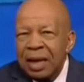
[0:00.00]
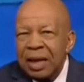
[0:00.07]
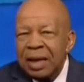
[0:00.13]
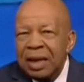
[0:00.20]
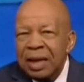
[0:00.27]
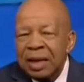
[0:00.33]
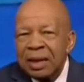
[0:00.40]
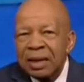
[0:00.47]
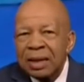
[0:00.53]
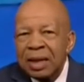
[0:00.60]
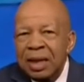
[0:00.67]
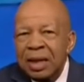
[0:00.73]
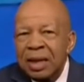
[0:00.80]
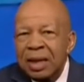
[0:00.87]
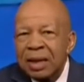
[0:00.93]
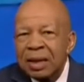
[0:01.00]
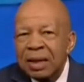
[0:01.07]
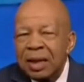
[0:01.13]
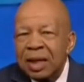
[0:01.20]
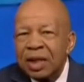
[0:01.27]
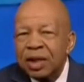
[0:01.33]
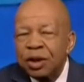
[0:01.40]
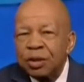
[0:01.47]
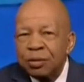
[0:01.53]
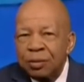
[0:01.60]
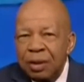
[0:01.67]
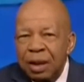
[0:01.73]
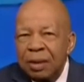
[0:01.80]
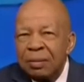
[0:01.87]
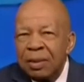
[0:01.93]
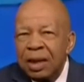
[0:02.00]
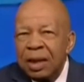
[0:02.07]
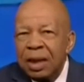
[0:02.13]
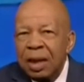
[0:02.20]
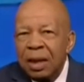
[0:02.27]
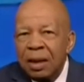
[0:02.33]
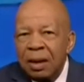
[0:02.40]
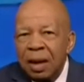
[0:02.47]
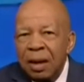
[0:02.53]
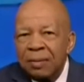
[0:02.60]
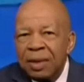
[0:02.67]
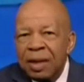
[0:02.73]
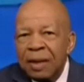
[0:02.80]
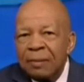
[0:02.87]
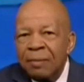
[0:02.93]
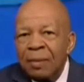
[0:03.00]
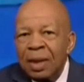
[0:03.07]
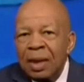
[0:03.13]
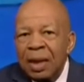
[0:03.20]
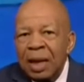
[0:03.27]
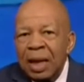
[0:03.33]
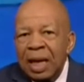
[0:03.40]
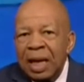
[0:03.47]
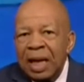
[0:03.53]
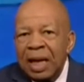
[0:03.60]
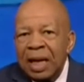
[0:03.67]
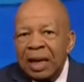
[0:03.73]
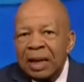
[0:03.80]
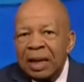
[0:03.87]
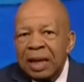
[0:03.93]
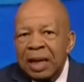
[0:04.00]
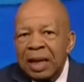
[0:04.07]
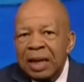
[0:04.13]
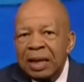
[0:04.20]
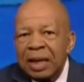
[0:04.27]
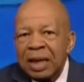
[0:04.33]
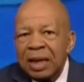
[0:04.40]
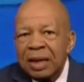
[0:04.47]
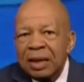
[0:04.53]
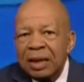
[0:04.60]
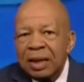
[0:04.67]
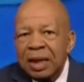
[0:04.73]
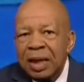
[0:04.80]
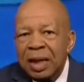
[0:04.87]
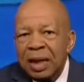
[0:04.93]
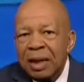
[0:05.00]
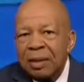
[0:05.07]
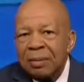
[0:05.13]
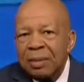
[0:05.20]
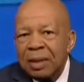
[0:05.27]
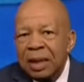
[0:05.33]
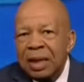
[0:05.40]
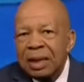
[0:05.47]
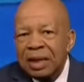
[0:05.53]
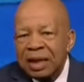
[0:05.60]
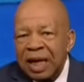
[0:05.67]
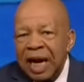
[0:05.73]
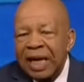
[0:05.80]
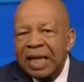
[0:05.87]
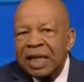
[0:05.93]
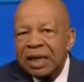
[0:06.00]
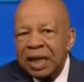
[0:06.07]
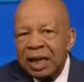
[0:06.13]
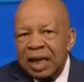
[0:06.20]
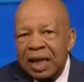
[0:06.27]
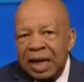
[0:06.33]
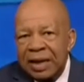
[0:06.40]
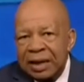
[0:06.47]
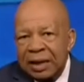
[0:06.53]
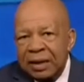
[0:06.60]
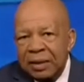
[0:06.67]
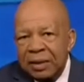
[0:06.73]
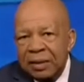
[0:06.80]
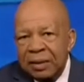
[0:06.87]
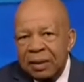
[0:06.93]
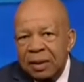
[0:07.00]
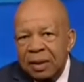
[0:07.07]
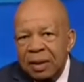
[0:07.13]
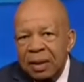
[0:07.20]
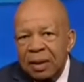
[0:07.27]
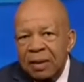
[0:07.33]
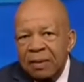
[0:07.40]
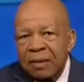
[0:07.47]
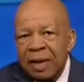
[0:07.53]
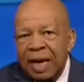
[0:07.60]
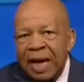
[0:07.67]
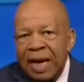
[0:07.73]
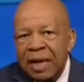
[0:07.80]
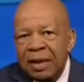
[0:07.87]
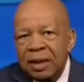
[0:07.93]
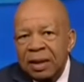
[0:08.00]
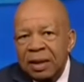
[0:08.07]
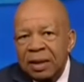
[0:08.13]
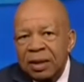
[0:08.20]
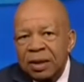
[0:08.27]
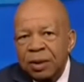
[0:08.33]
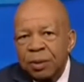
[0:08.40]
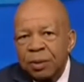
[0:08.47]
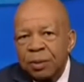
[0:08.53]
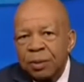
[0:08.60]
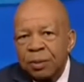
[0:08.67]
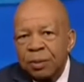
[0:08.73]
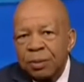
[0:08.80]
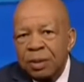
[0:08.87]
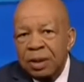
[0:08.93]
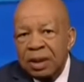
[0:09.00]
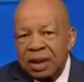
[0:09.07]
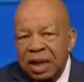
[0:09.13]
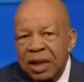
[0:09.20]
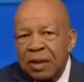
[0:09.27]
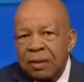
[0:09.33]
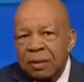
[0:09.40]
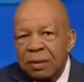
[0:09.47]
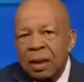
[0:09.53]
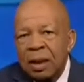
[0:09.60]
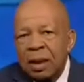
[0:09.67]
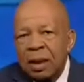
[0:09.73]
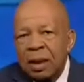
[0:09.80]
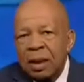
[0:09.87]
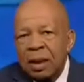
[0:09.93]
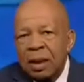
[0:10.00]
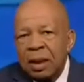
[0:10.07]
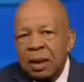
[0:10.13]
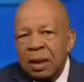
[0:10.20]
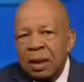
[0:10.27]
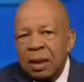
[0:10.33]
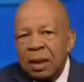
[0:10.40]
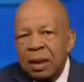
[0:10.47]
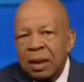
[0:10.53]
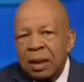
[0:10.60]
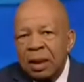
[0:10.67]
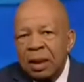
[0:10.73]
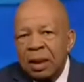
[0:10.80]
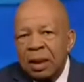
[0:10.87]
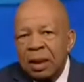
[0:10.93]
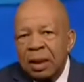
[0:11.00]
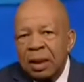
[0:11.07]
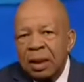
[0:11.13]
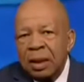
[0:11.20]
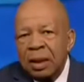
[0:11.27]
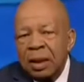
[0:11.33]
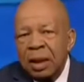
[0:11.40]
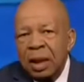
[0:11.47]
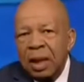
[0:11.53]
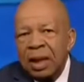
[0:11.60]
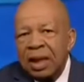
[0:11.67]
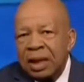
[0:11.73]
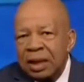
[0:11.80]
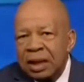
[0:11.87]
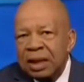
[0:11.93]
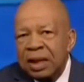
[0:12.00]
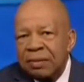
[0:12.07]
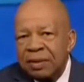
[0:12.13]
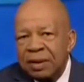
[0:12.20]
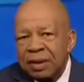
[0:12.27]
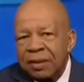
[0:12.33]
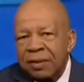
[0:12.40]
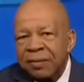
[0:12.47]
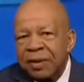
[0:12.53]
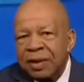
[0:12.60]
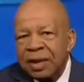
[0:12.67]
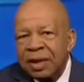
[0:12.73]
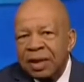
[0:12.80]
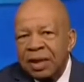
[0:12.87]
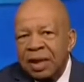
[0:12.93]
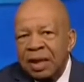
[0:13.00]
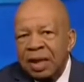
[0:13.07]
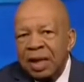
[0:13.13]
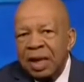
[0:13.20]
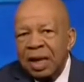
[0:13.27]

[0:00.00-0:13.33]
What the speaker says: it is extremely alarming and it shocking to the conscience that two supervisory types in the Secret Service